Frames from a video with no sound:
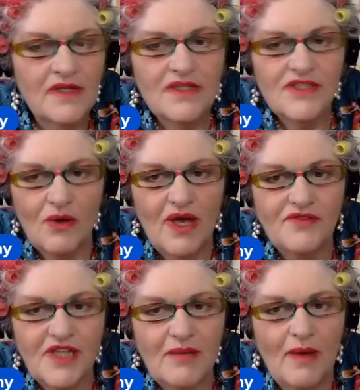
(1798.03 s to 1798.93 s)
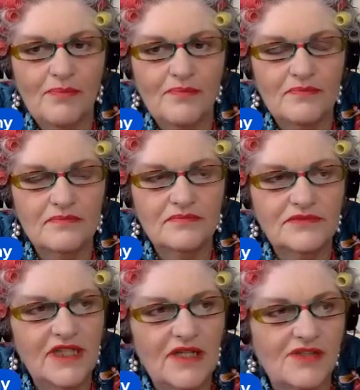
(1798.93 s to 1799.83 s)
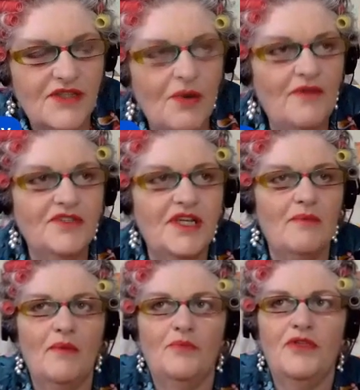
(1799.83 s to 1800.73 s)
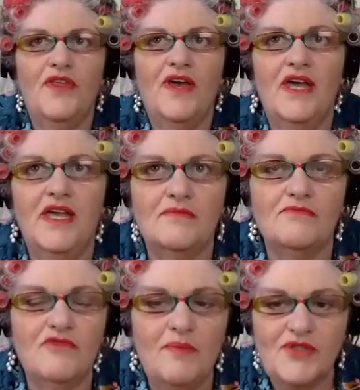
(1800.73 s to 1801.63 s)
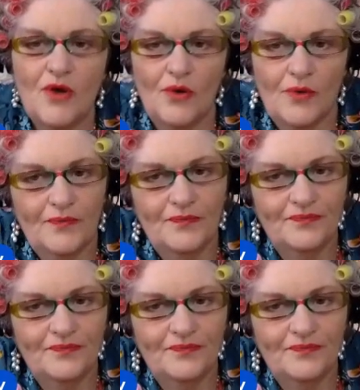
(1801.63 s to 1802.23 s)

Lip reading: So I have to come up. Yeah, so I have to come up with a rap song.